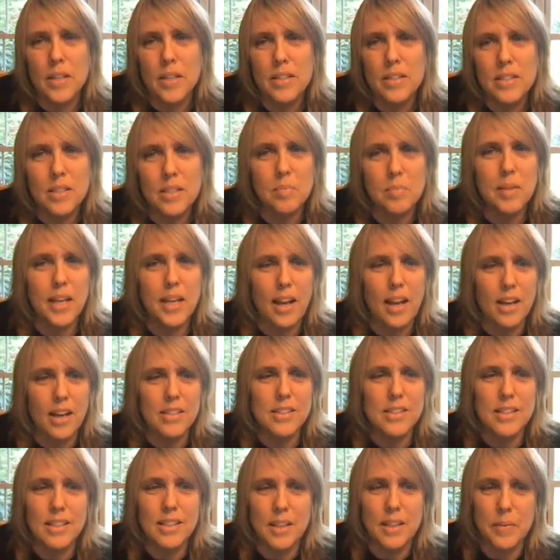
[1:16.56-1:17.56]
Something
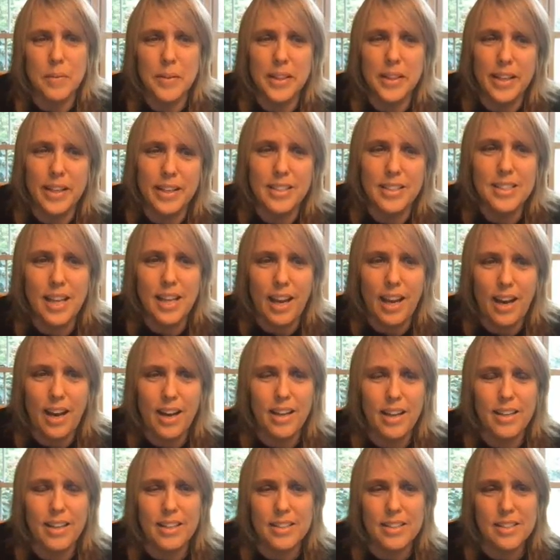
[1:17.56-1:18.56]
else that I would like to
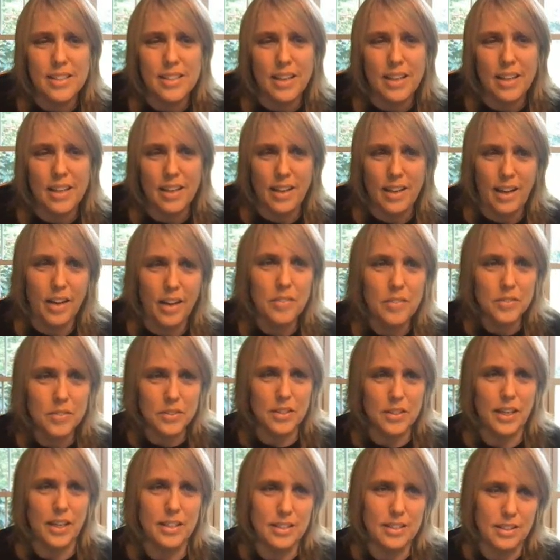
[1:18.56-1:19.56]
add is
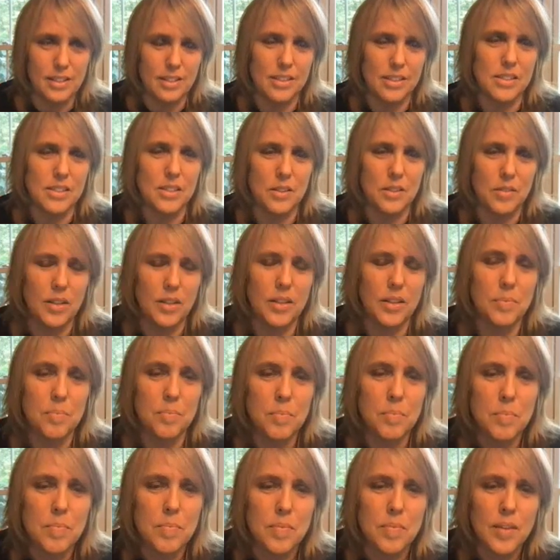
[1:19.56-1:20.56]
after I did this unit,
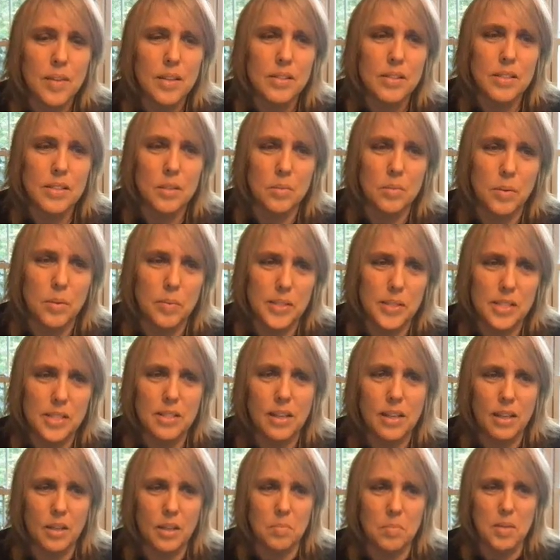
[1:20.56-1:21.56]
someone was
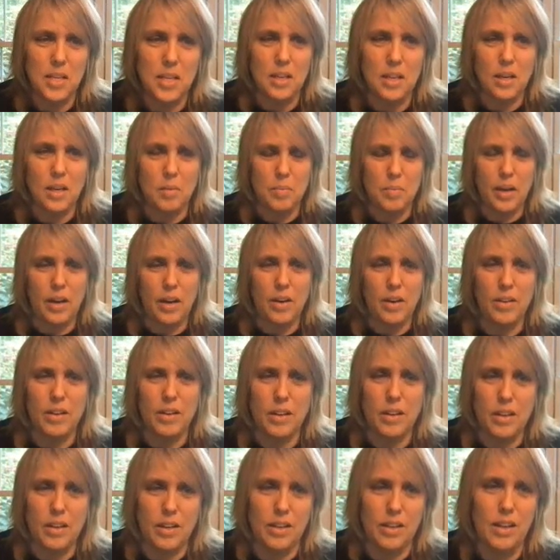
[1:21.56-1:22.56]
telling me about
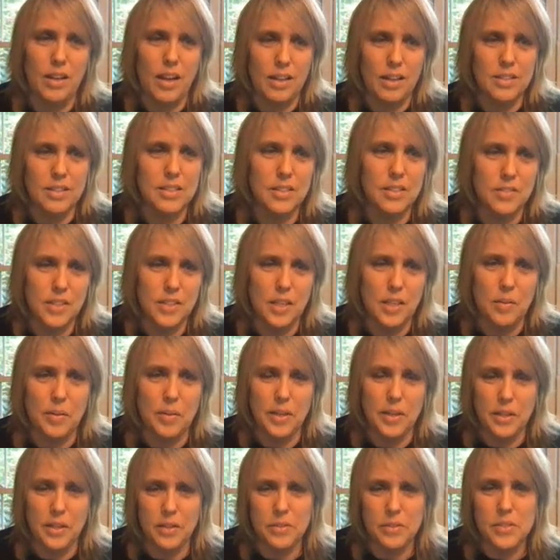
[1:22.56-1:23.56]
an activity
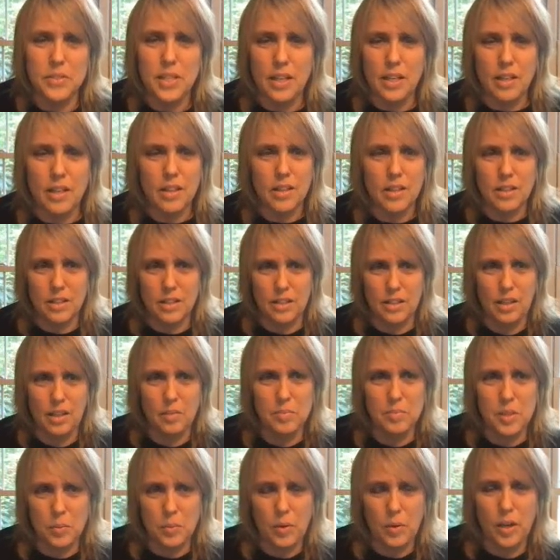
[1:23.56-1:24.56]
where you take the
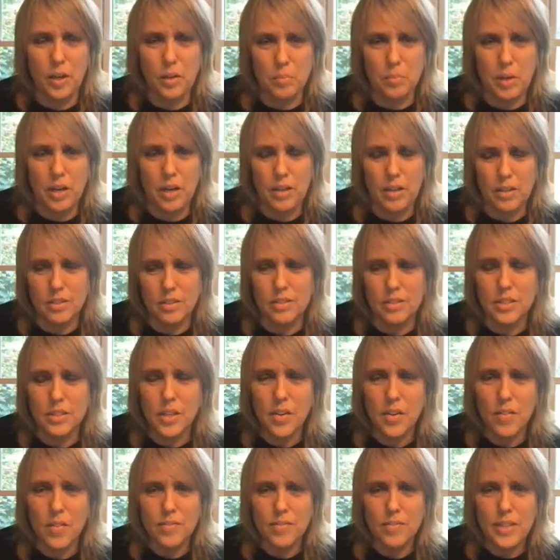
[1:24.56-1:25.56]
empty water bottle
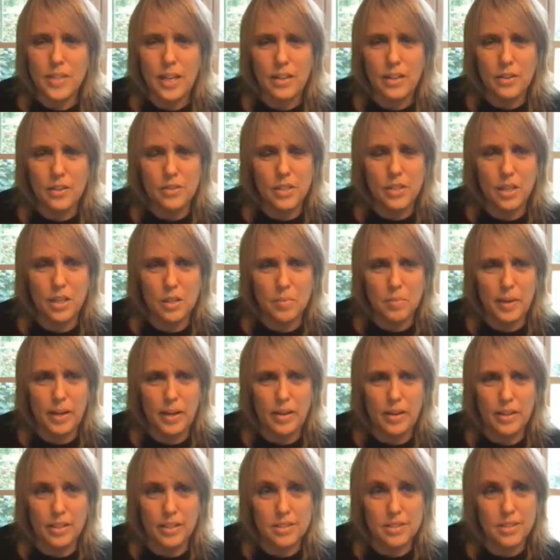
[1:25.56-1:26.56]
and you talk
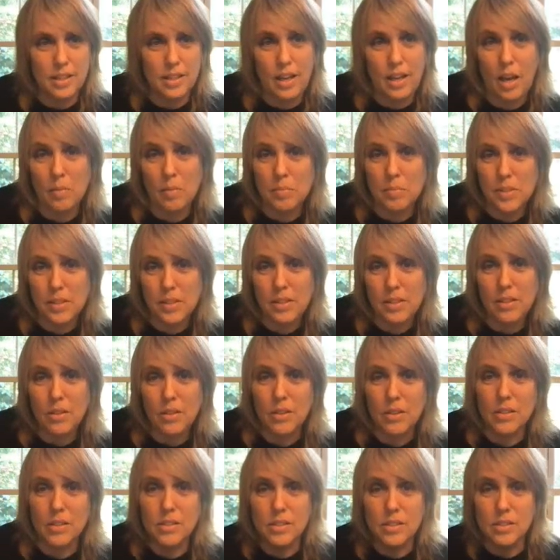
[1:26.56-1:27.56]
about, is it empty
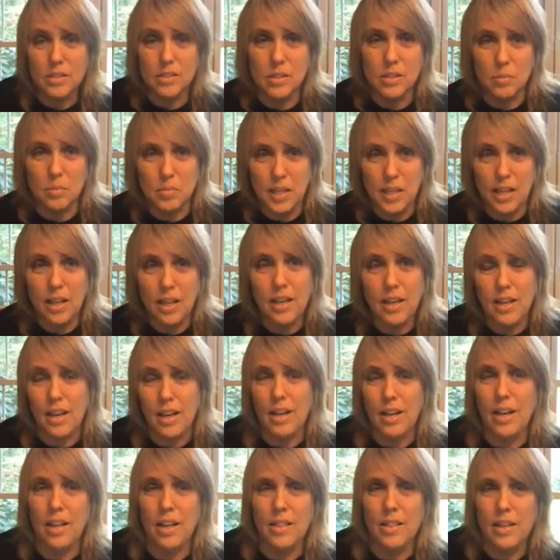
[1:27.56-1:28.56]
or is there something in
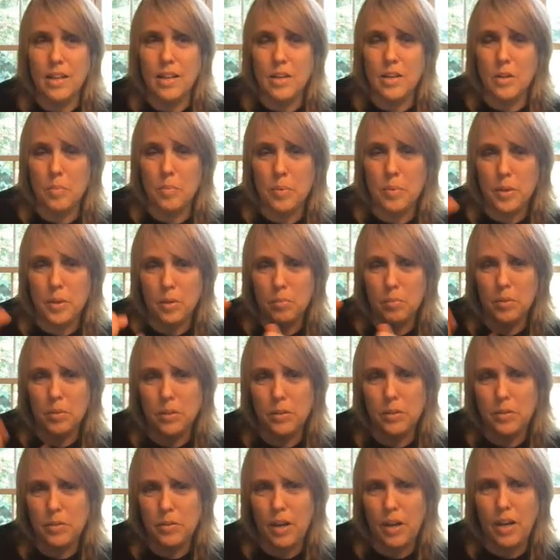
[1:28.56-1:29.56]
it? And then you put a
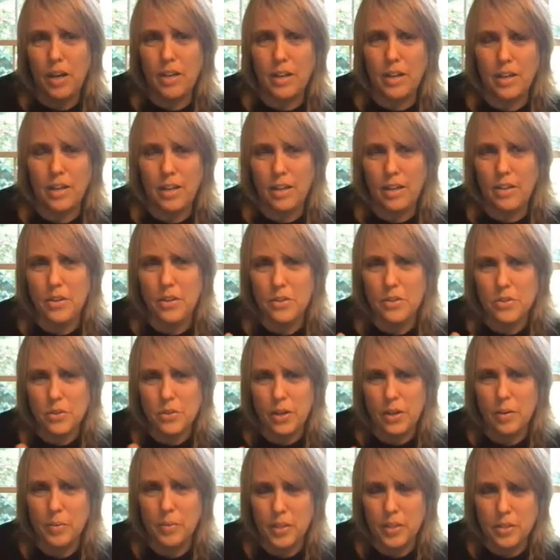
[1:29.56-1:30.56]
balloon on it and you show
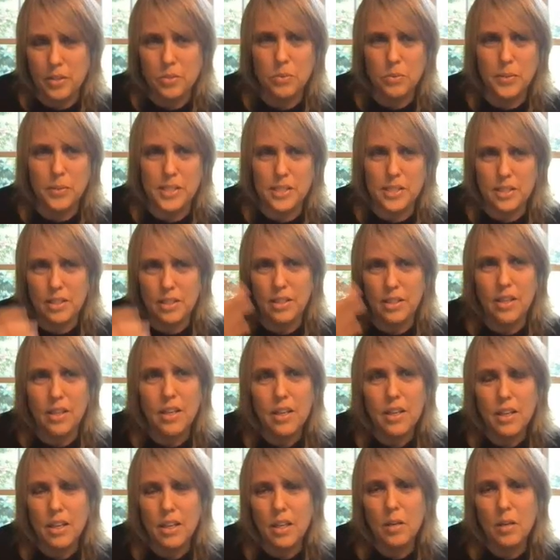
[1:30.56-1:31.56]
how when you squeeze it,
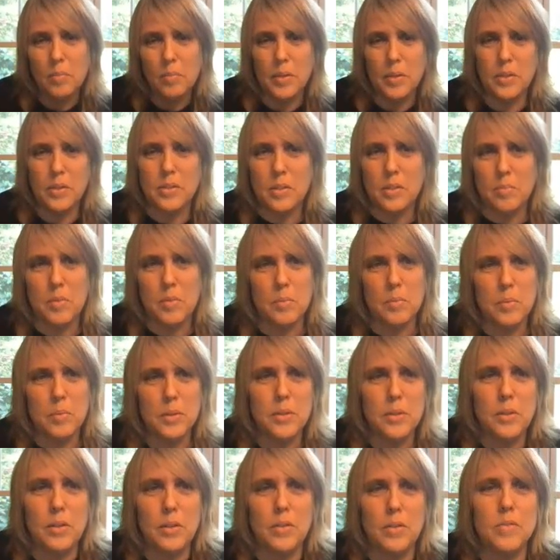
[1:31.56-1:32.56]
it blows up the
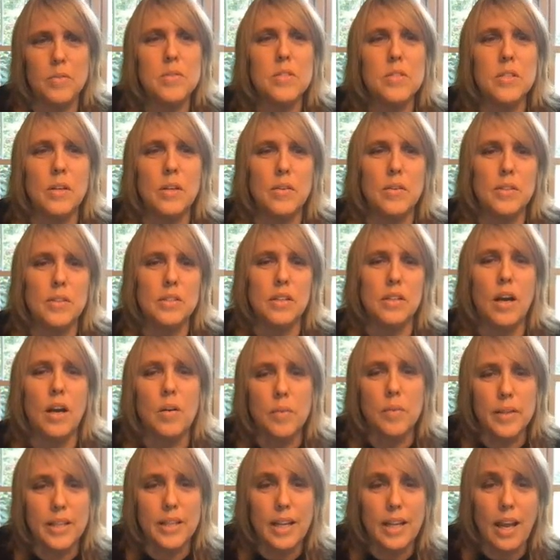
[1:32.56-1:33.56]
balloon, so it's
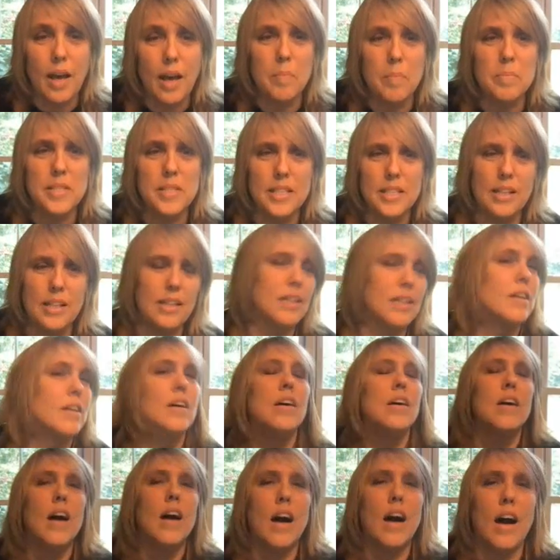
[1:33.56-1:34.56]
not really empty.
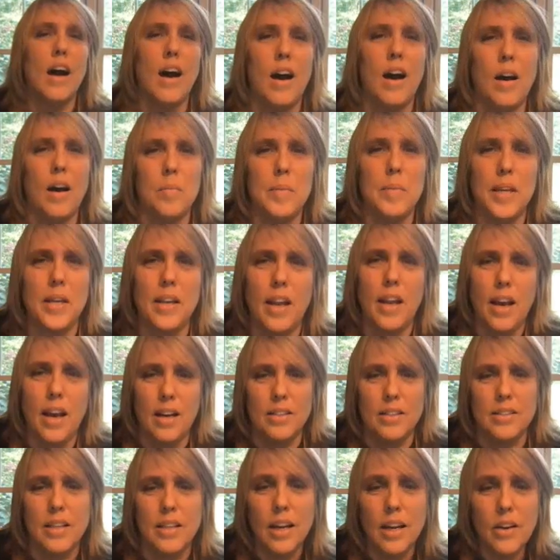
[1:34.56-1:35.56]
It
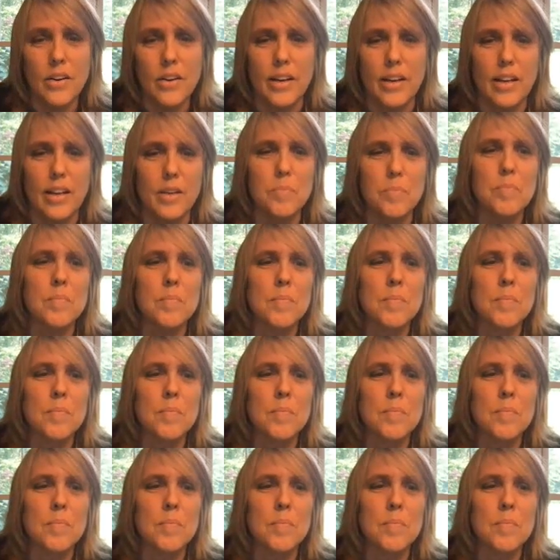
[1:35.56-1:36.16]
has air in it.